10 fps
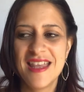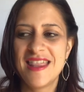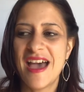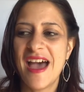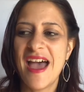
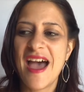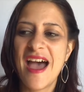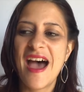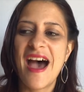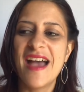That
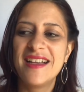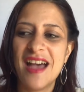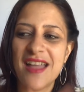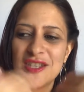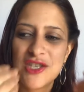I
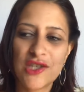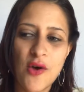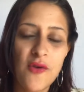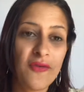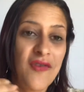got
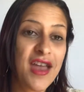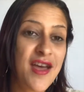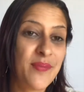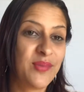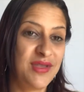so fed
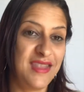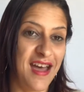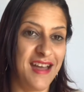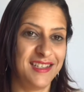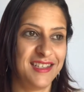up with
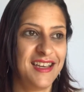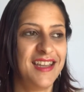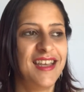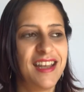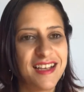that
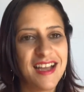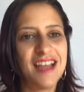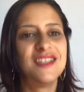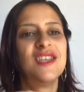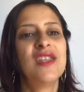I
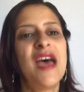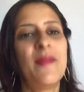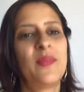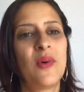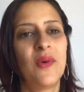got to
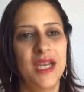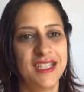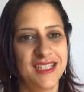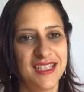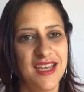that
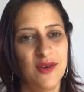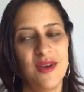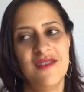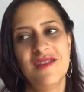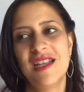point where
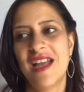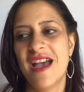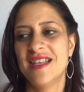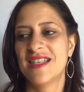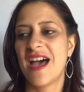I
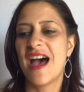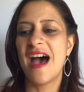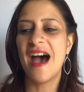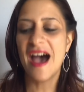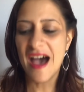realized
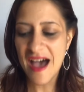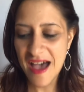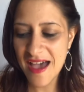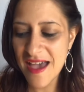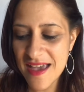
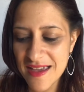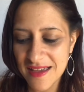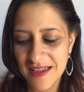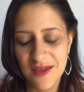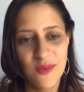I
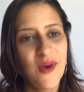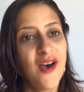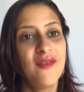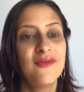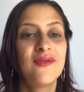
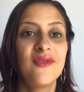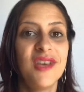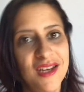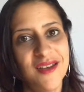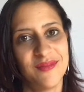want
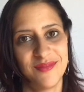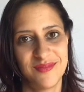freedom.